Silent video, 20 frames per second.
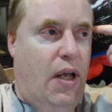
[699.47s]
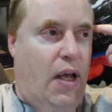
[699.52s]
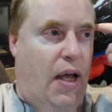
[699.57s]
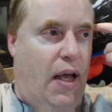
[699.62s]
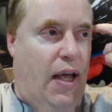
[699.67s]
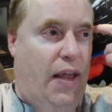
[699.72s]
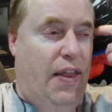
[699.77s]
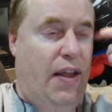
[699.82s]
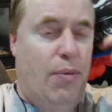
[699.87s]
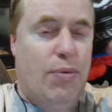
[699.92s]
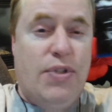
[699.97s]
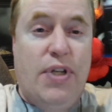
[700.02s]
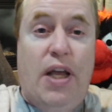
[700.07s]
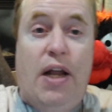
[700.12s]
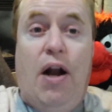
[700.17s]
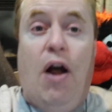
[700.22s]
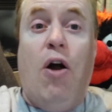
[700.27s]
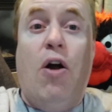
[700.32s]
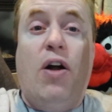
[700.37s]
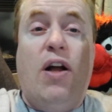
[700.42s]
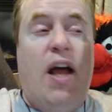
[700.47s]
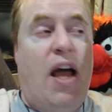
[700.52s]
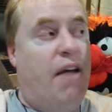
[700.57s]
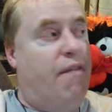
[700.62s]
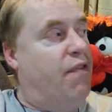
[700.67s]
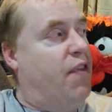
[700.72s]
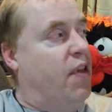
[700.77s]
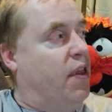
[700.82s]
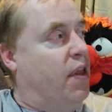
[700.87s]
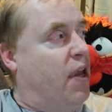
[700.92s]
I think it was like an
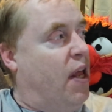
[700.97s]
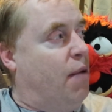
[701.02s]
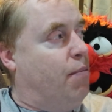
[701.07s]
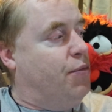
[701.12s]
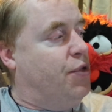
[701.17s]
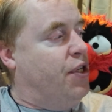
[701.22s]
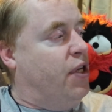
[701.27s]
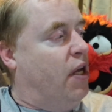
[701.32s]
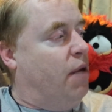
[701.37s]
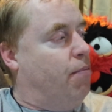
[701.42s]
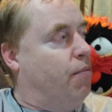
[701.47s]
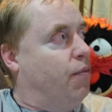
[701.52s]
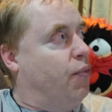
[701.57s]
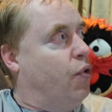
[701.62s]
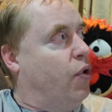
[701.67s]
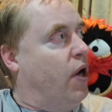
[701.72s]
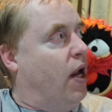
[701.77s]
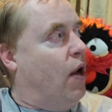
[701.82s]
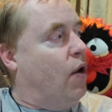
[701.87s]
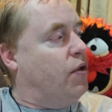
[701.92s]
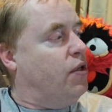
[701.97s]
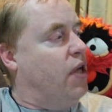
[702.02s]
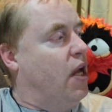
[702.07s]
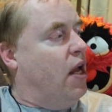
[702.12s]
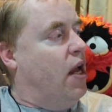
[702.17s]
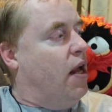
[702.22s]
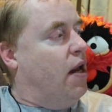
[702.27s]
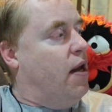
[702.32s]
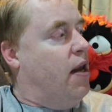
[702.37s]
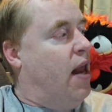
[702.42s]
archive thing that M G M put out.
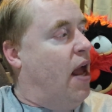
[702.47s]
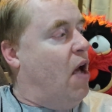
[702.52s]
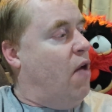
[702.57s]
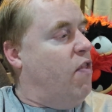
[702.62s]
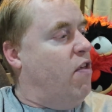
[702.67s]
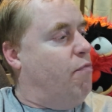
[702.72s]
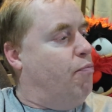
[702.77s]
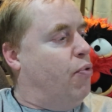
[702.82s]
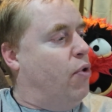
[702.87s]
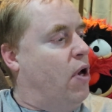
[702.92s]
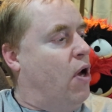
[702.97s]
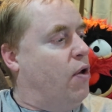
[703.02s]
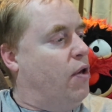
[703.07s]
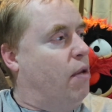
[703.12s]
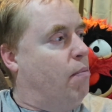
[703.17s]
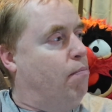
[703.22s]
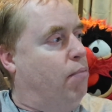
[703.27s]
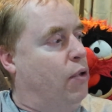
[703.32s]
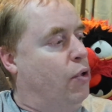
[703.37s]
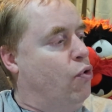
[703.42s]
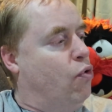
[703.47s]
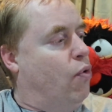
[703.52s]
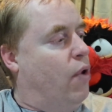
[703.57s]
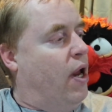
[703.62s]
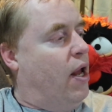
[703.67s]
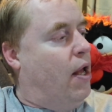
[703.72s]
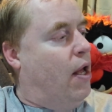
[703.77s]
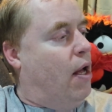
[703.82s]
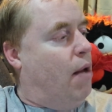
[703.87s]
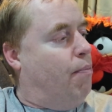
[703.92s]
Now they've put out a
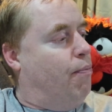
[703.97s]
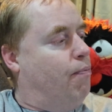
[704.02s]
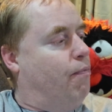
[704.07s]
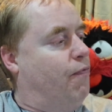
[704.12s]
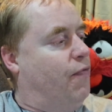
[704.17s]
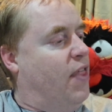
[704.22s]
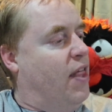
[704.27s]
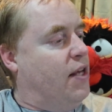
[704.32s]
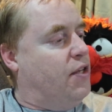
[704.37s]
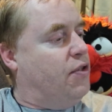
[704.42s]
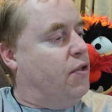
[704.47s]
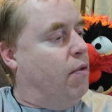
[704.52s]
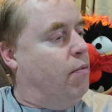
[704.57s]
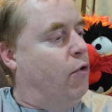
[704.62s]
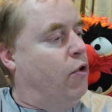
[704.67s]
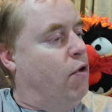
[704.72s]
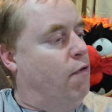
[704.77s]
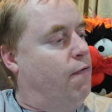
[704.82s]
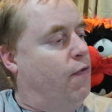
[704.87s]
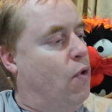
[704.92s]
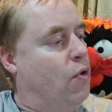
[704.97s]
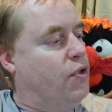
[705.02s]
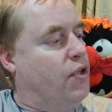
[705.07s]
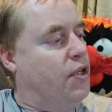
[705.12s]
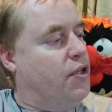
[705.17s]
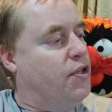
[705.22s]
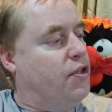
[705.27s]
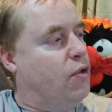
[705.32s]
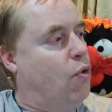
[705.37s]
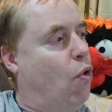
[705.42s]
Blu-ray up, thanks to the good folks
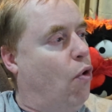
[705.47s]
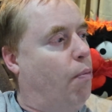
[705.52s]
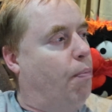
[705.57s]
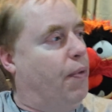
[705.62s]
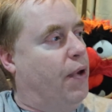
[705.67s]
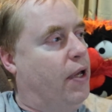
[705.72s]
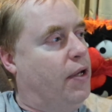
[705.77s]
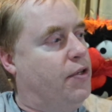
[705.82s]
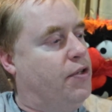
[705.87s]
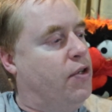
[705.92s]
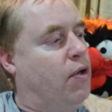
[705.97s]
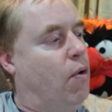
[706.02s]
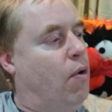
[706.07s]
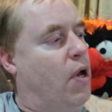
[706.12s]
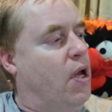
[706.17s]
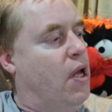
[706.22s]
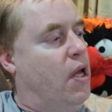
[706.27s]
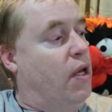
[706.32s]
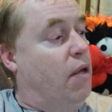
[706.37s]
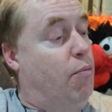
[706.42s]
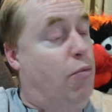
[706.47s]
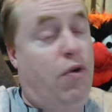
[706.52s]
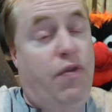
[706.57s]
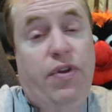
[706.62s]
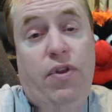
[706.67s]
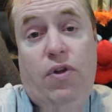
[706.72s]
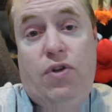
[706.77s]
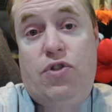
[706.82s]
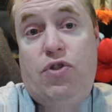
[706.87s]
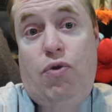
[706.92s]
at Scorpion. So
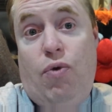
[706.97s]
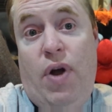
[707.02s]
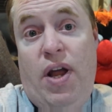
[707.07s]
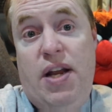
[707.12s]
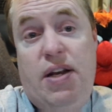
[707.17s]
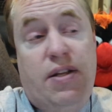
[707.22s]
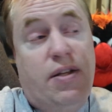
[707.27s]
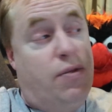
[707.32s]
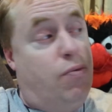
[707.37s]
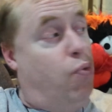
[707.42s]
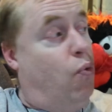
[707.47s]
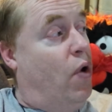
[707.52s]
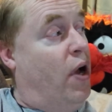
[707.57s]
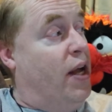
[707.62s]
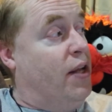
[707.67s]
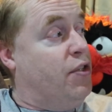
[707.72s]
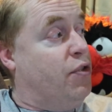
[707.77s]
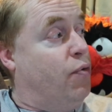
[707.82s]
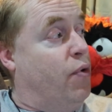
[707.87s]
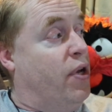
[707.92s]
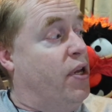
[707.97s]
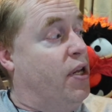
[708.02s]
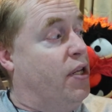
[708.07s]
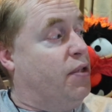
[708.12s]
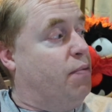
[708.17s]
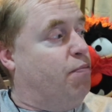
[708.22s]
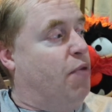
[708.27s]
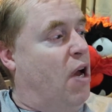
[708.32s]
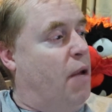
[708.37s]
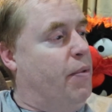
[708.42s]
movie looks great. It's widescreen.
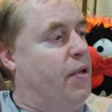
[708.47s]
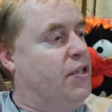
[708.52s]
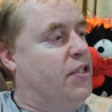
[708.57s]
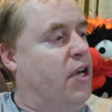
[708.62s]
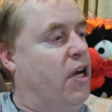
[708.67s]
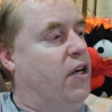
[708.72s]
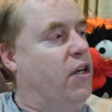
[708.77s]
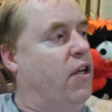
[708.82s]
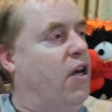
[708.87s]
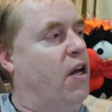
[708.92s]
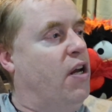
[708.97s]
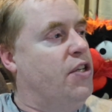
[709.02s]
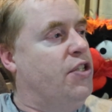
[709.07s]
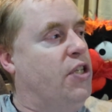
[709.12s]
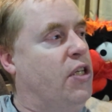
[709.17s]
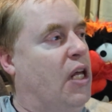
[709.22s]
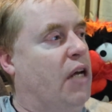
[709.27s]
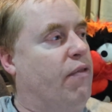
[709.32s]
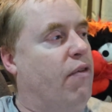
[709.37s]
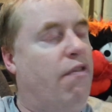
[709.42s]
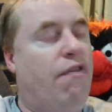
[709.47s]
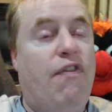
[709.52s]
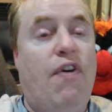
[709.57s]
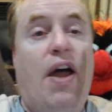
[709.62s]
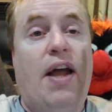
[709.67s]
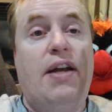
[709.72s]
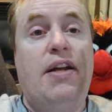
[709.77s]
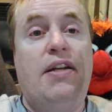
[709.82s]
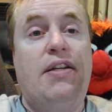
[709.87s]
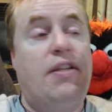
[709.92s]
It's probably as uncut as you'll ever
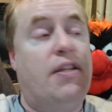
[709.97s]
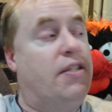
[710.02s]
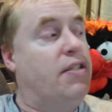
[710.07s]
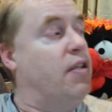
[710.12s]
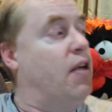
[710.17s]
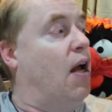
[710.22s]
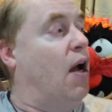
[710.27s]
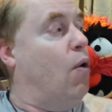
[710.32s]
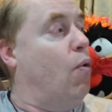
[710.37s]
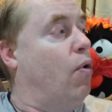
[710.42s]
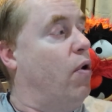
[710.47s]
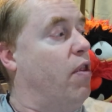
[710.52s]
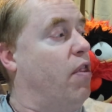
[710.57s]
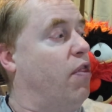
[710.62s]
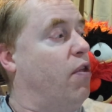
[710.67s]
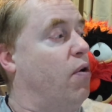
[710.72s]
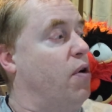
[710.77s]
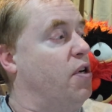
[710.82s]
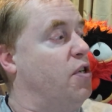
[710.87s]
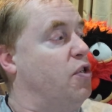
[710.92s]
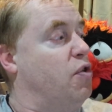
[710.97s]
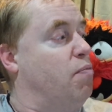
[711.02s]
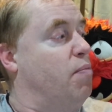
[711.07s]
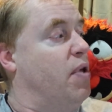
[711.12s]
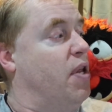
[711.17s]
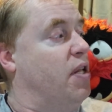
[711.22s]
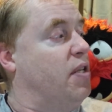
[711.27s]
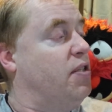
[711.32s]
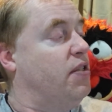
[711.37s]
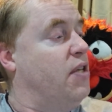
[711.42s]
find it. It's an hour and thirty-two
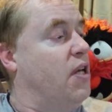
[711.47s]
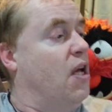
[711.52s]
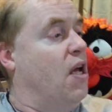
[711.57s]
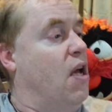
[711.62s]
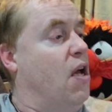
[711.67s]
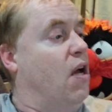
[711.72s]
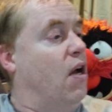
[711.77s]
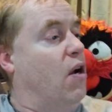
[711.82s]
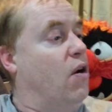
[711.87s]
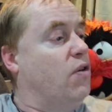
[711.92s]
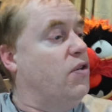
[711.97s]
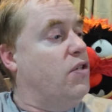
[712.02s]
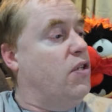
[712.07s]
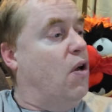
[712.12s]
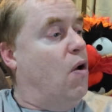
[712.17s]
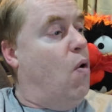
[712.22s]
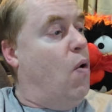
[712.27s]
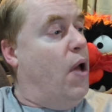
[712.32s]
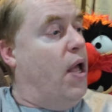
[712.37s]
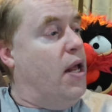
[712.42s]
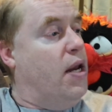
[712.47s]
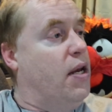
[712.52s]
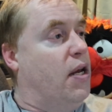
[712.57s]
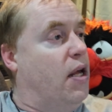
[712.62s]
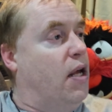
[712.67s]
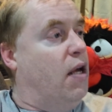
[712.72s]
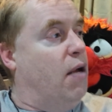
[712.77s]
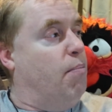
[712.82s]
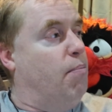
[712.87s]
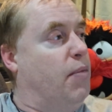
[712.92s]
minutes or so, and
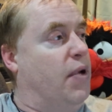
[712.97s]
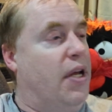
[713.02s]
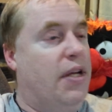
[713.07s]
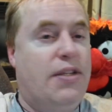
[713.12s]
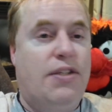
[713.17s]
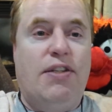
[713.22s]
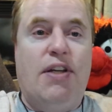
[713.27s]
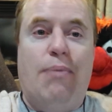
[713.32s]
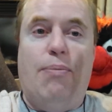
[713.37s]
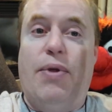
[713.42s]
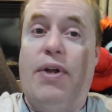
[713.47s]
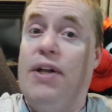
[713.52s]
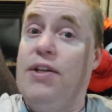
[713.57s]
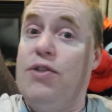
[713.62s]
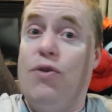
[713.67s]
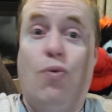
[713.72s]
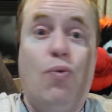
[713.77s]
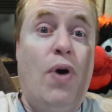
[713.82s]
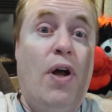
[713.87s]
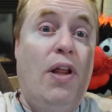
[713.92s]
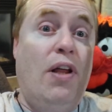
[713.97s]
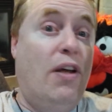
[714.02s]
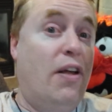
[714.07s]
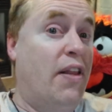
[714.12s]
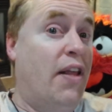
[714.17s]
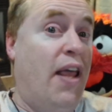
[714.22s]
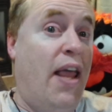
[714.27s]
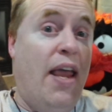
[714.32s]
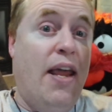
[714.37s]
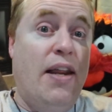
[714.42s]
um, it's something. It's a relic
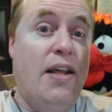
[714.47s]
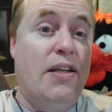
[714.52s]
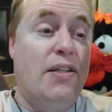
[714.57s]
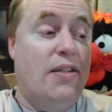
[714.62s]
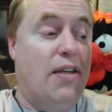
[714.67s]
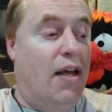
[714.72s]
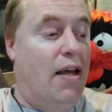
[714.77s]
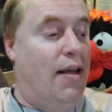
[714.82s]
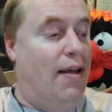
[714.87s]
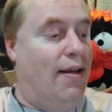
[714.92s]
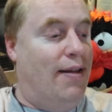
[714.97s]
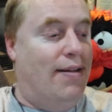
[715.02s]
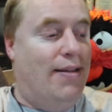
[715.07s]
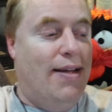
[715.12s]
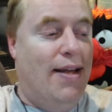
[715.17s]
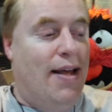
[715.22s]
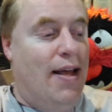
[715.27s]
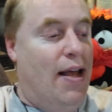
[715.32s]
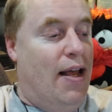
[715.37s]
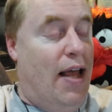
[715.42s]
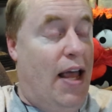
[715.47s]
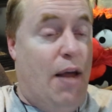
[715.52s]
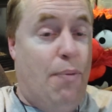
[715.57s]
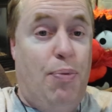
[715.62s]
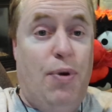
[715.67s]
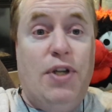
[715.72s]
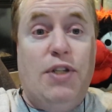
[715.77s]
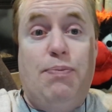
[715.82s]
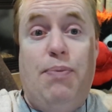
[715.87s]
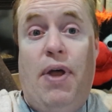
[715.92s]
of the eighties. It, it
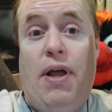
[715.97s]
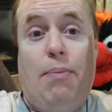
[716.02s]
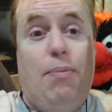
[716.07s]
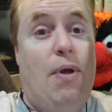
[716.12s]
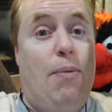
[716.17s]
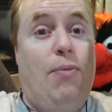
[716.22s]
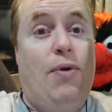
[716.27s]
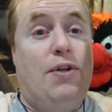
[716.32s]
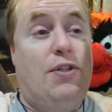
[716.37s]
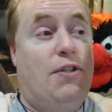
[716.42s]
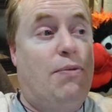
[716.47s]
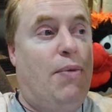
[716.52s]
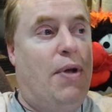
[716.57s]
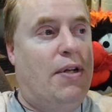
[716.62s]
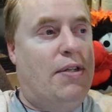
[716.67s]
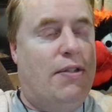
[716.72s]
brings back memories to me.